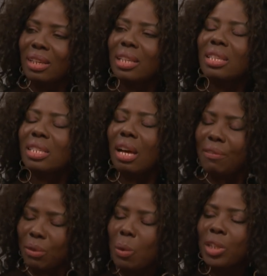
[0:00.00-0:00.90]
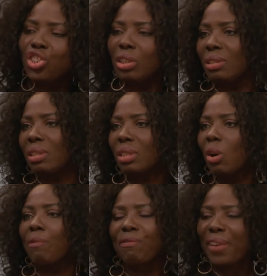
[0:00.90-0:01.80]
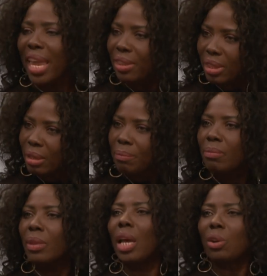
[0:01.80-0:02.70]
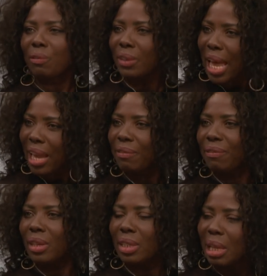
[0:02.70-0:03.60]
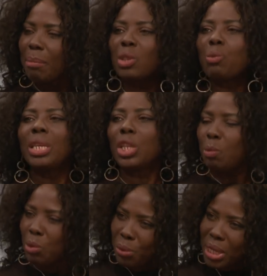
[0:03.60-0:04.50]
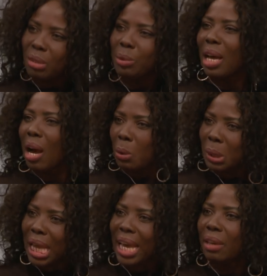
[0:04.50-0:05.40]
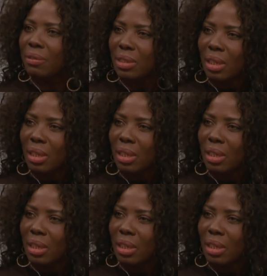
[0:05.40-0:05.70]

the tough questions of faith and of life. That means we need to be real with our own lives.